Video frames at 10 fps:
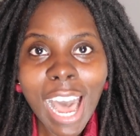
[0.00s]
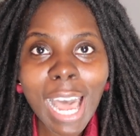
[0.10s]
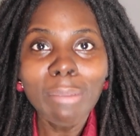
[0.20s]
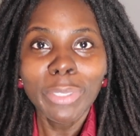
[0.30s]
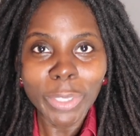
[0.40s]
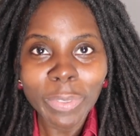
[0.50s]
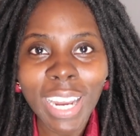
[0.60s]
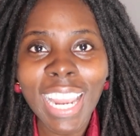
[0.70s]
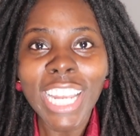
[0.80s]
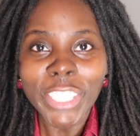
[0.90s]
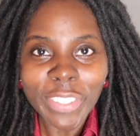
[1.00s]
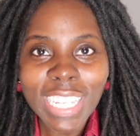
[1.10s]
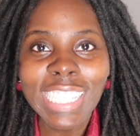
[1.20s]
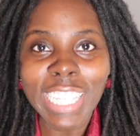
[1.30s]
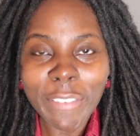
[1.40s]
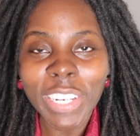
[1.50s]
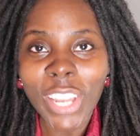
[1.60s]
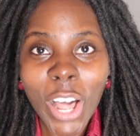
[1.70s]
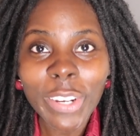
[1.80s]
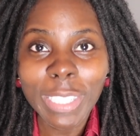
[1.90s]
up to
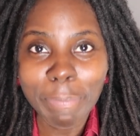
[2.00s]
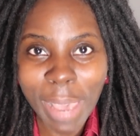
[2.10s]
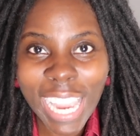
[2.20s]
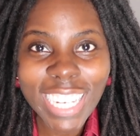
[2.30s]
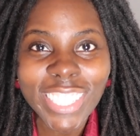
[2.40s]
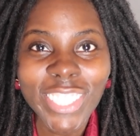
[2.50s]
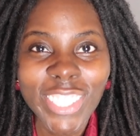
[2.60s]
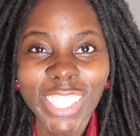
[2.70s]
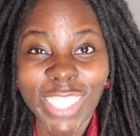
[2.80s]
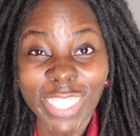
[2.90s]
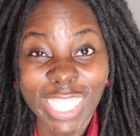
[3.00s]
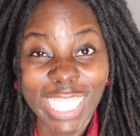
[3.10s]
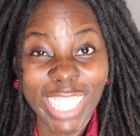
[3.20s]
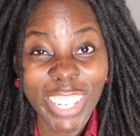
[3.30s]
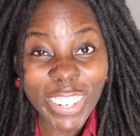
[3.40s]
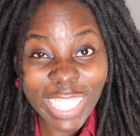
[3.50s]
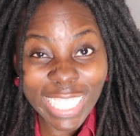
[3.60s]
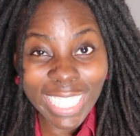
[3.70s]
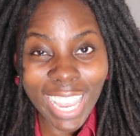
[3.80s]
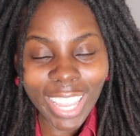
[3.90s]
$170 back into your Social
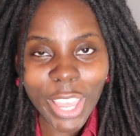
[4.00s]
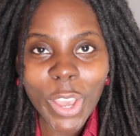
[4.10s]
Security check?